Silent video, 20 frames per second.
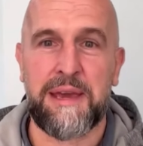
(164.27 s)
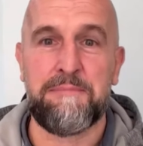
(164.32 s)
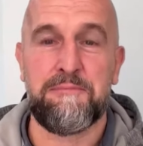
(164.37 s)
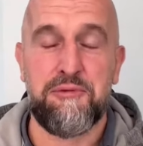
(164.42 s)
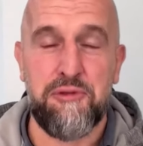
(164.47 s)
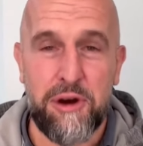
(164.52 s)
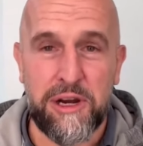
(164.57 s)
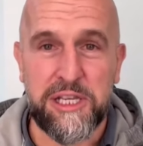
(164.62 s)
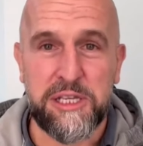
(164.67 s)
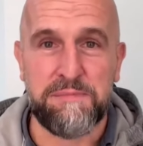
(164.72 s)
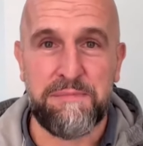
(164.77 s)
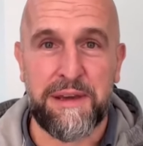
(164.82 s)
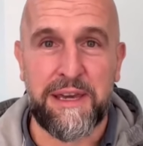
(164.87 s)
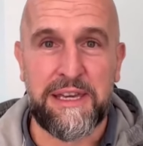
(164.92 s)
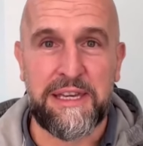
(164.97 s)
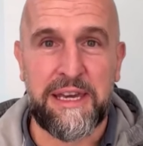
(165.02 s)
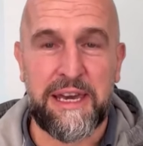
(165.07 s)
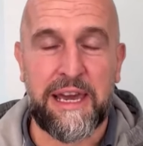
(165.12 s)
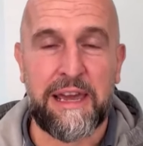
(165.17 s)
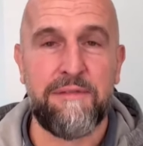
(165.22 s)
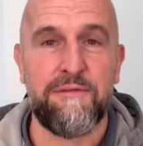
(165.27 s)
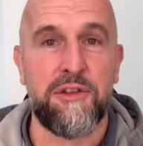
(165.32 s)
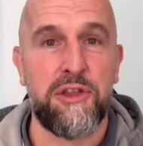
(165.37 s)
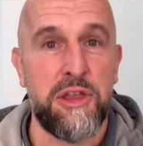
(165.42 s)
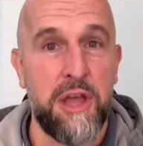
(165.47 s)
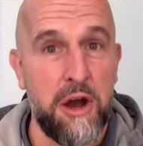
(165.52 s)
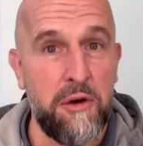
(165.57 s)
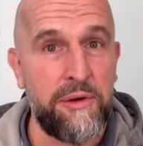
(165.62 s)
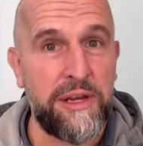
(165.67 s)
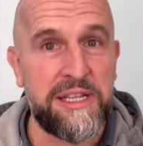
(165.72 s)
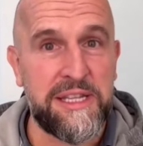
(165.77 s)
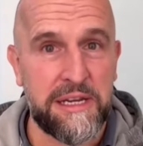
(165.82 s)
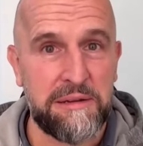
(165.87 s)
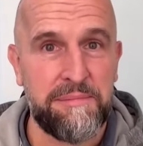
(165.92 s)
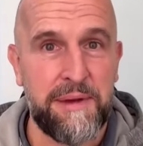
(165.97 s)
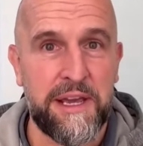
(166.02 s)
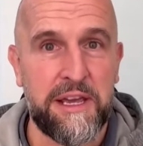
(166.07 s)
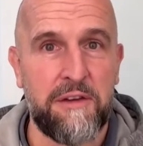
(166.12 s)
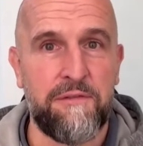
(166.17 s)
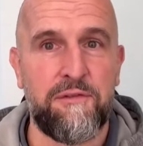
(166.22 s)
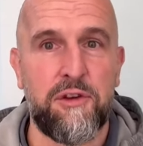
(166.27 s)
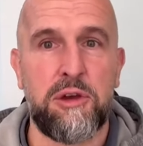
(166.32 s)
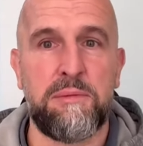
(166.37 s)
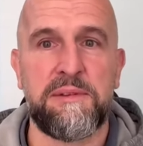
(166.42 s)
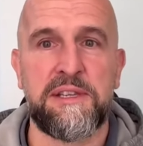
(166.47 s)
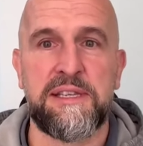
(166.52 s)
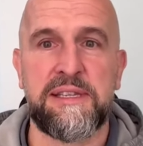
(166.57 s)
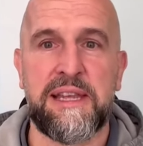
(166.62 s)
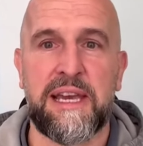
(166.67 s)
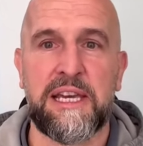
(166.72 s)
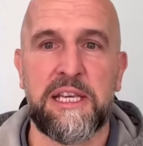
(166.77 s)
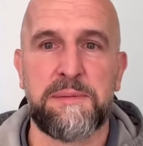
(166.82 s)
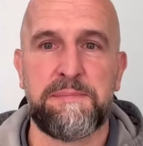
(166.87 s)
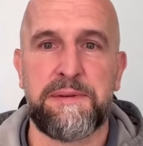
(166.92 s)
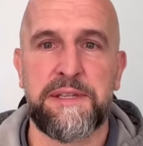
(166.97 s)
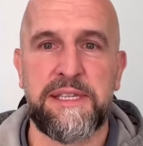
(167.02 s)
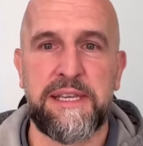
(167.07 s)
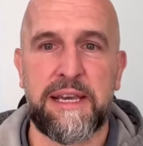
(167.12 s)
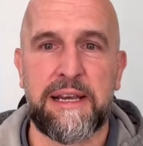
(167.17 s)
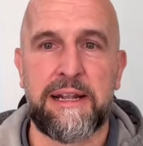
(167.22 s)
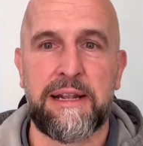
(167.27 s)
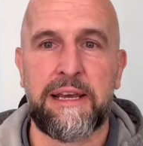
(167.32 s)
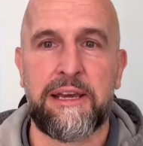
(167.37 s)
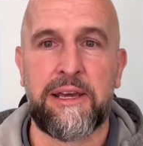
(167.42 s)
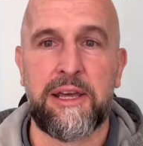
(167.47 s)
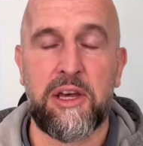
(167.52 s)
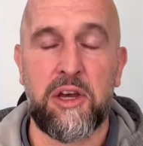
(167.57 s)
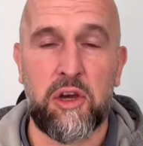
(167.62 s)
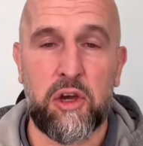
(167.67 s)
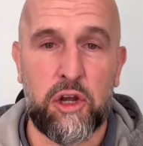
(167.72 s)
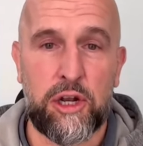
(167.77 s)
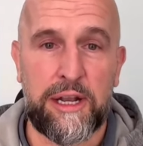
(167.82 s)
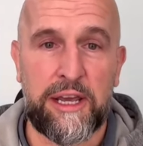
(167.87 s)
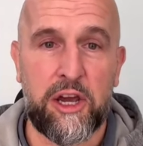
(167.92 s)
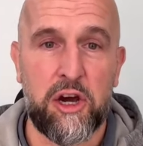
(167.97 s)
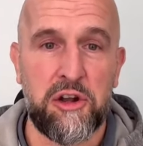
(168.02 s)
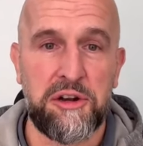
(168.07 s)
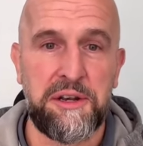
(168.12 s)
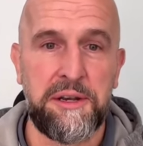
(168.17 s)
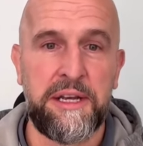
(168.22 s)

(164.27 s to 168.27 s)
impressed me, even though he did make a few mistakes, particularly early on.